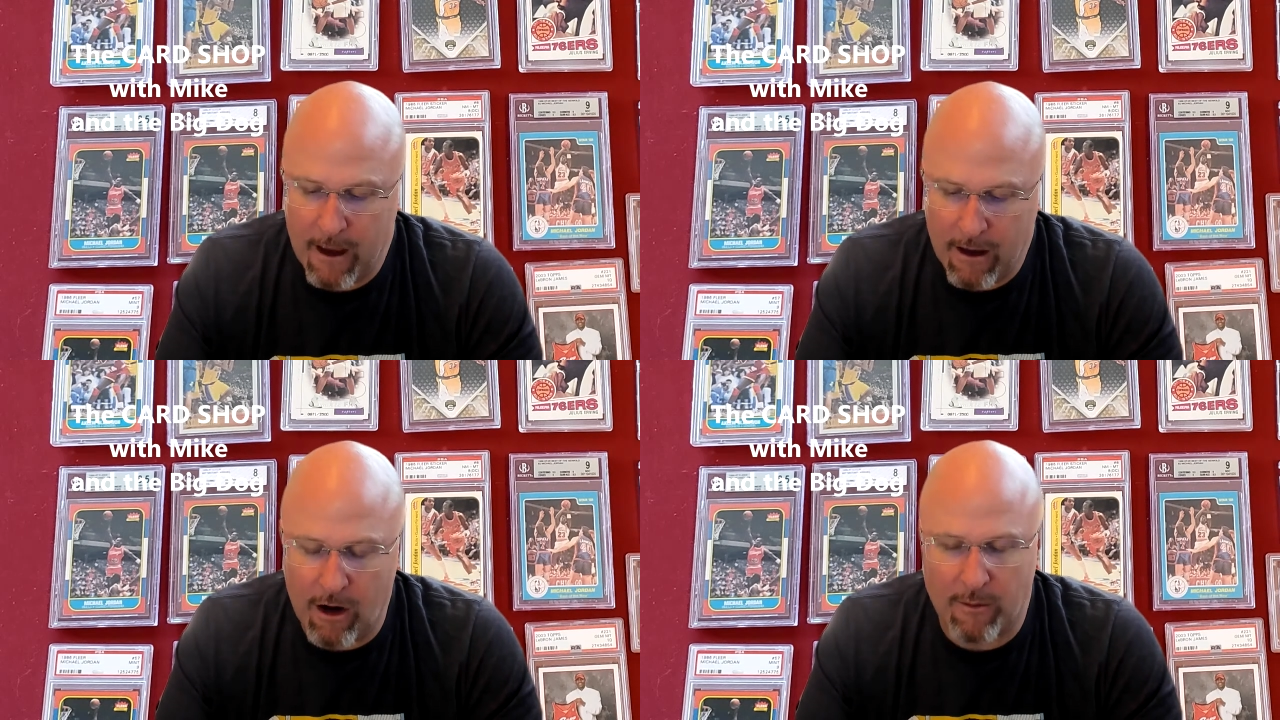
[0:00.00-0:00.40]

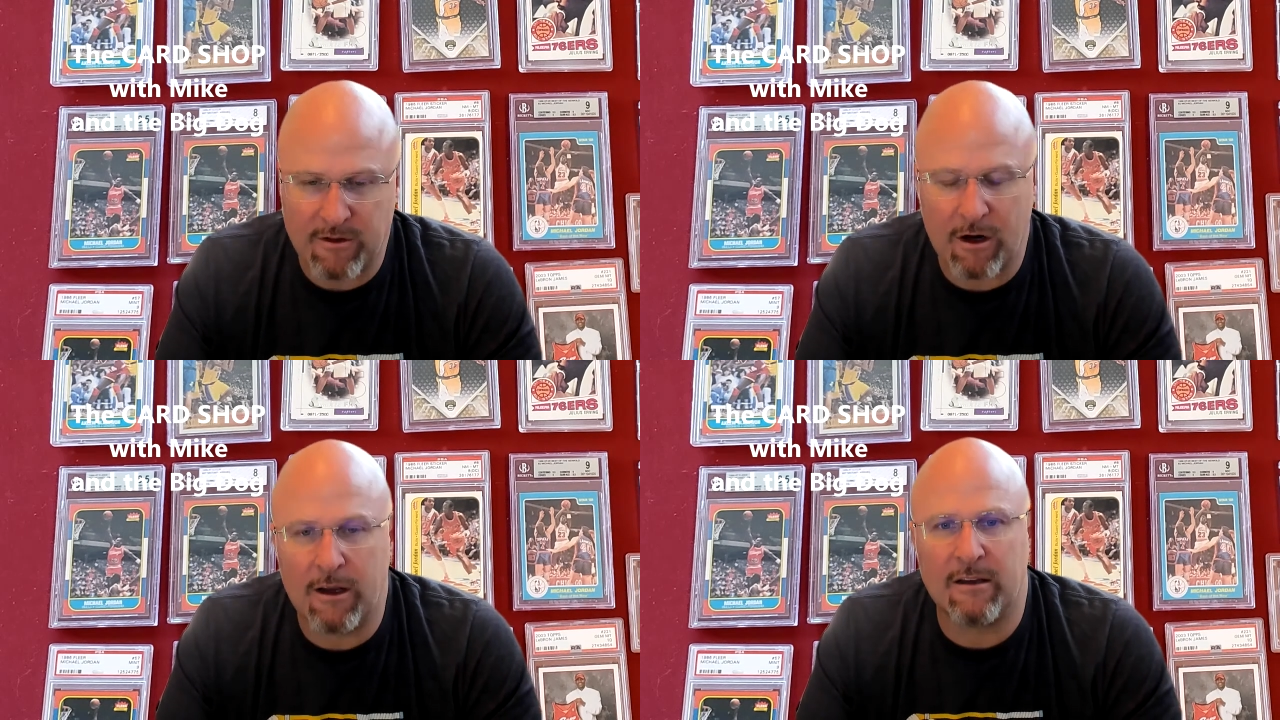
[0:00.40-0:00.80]
I'm
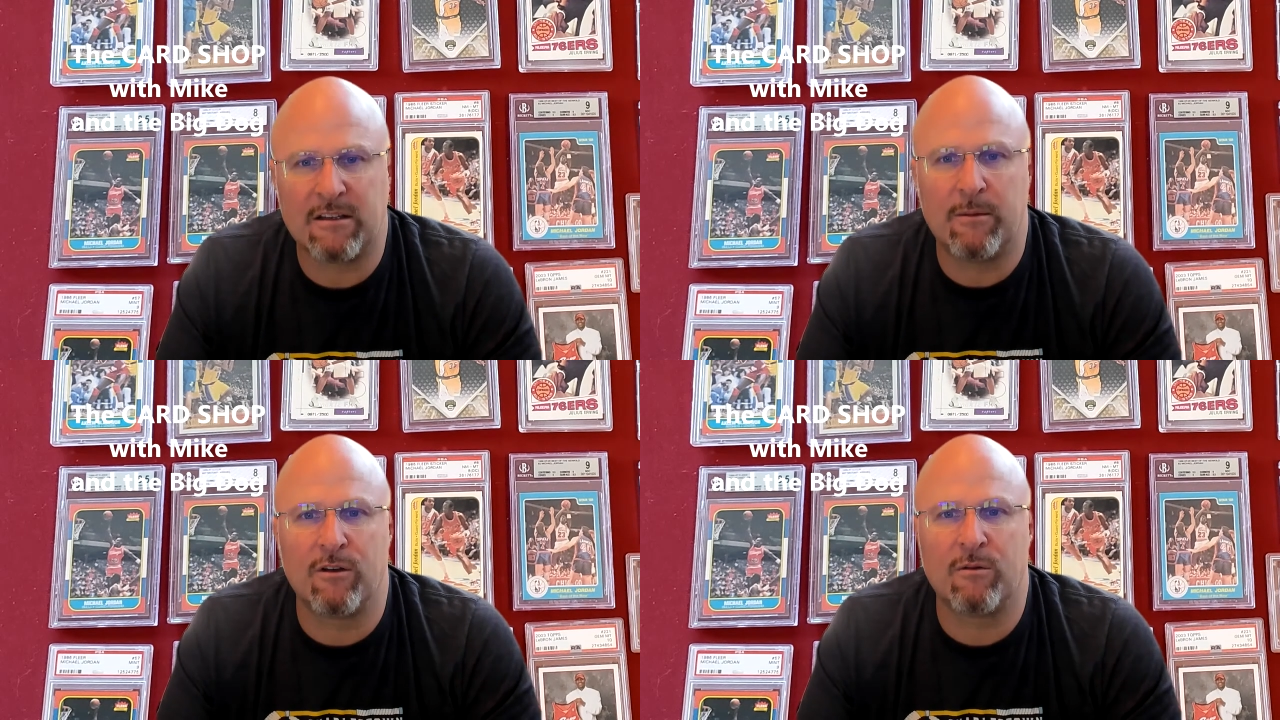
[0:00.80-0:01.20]
starting to get
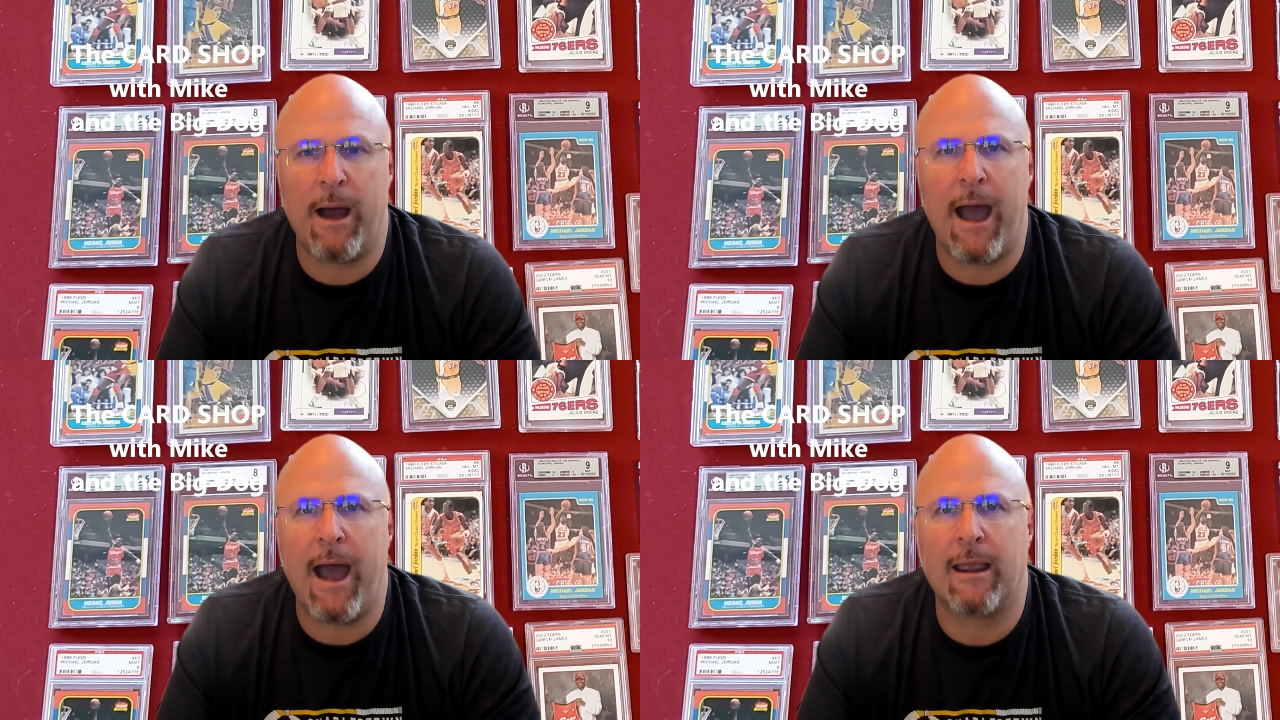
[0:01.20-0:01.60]
some of those
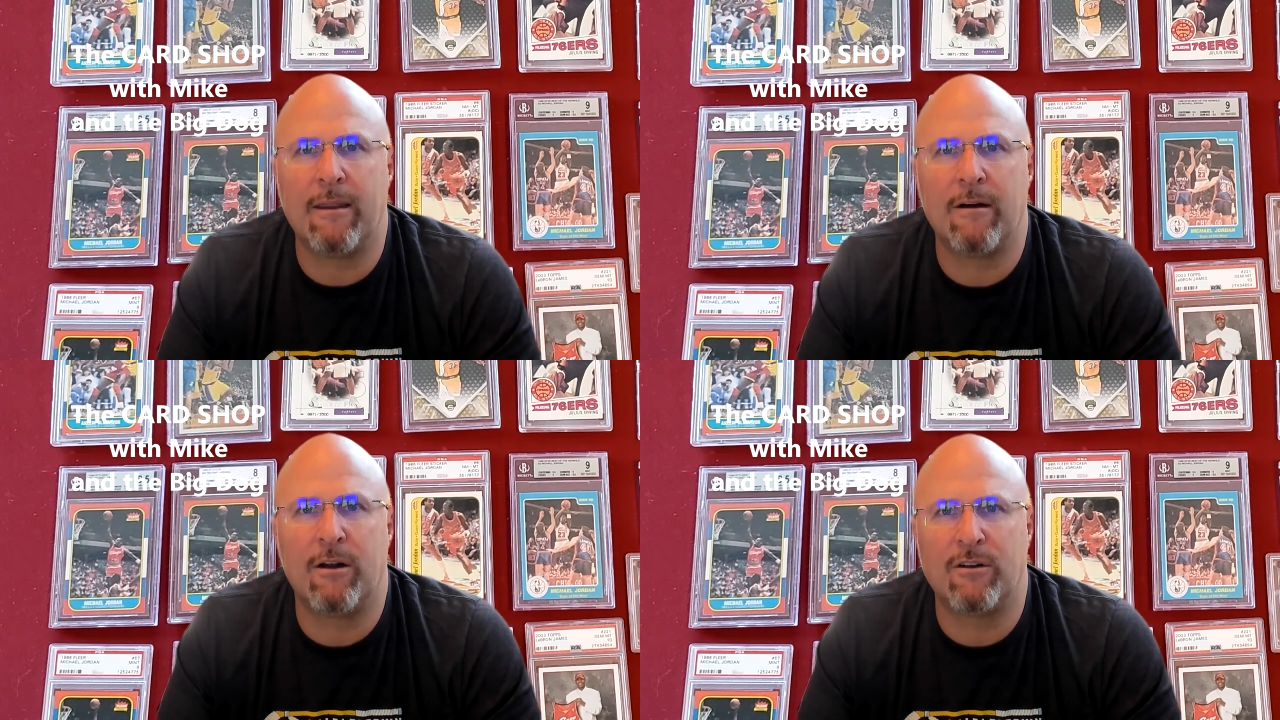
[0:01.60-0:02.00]
back, and
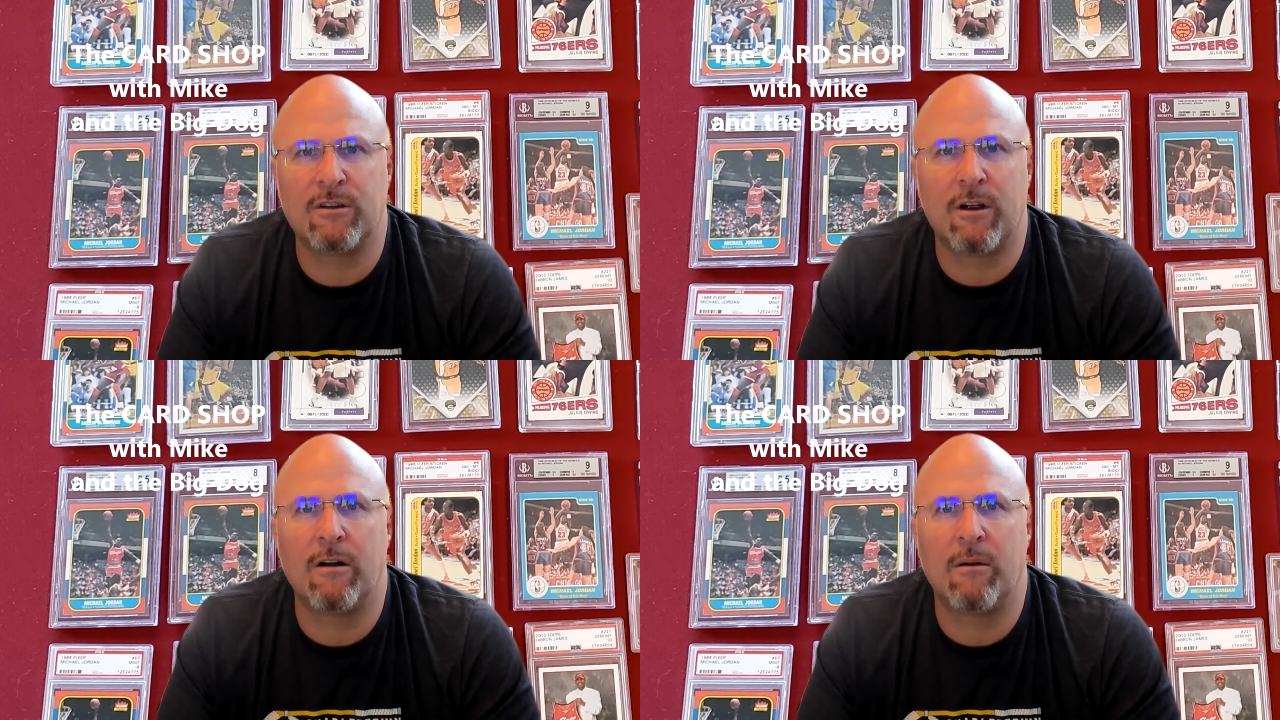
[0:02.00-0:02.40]
they're
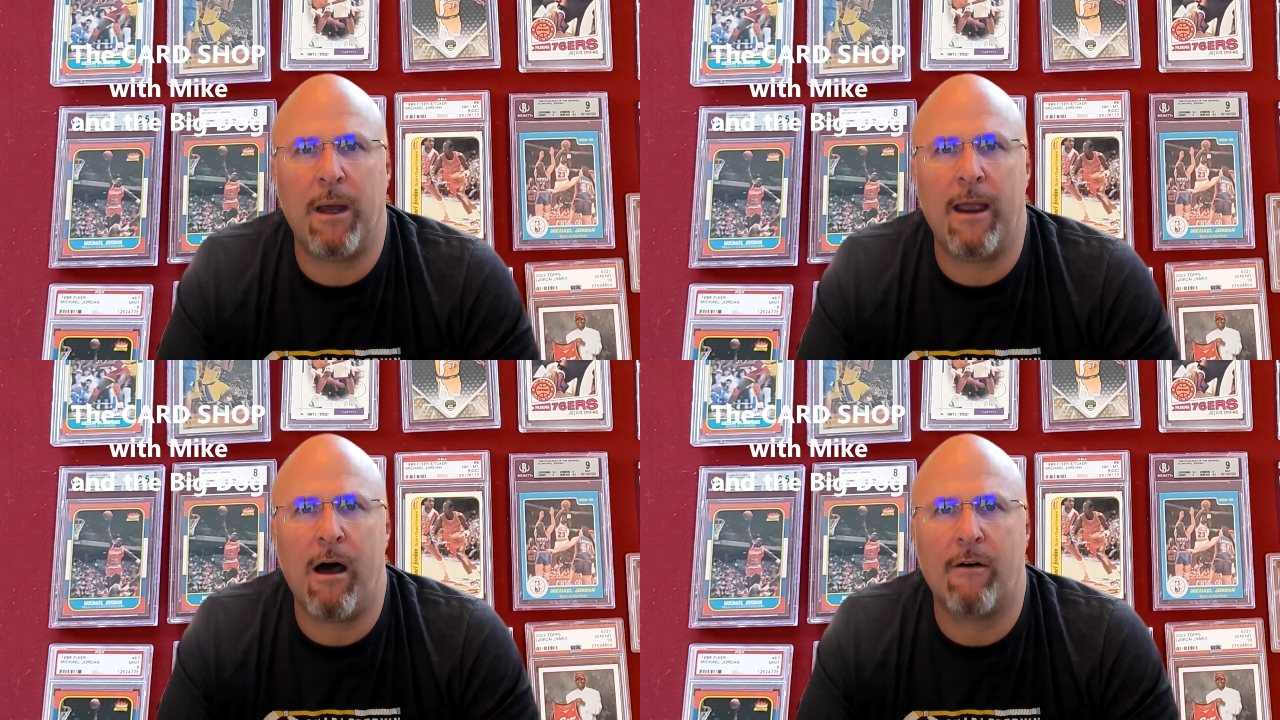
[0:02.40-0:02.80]
starting to
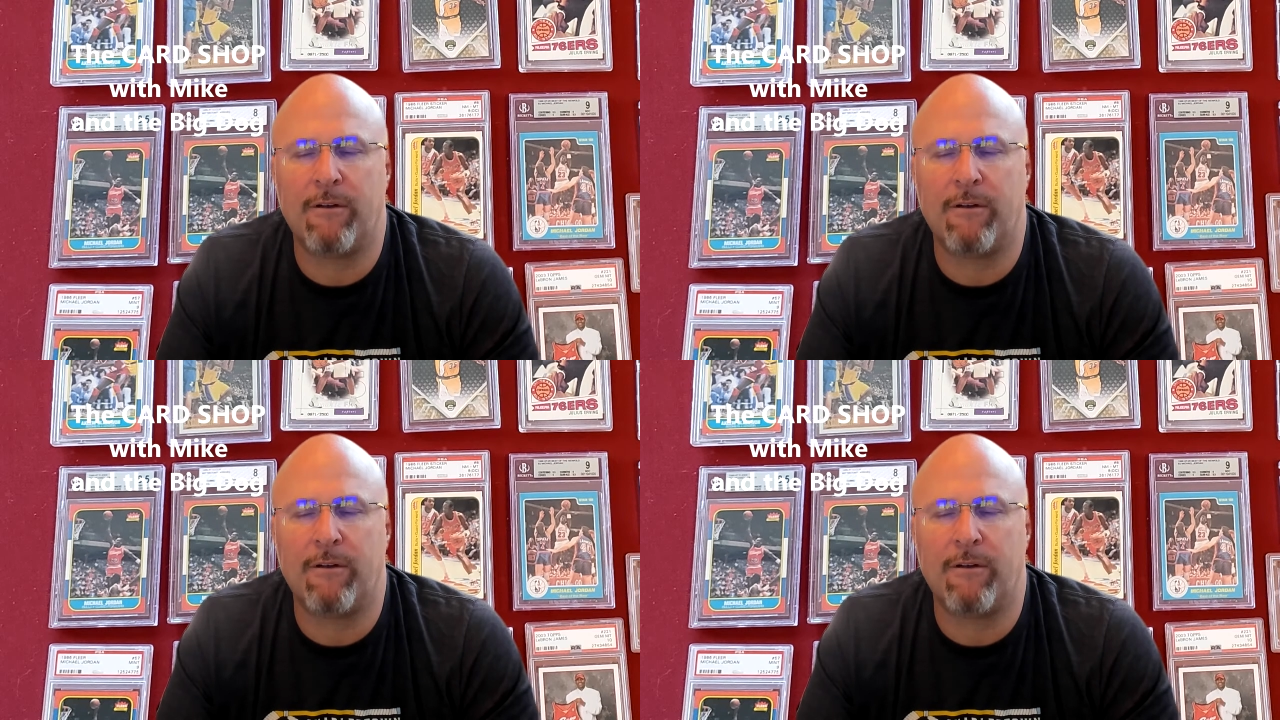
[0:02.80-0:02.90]
pay off.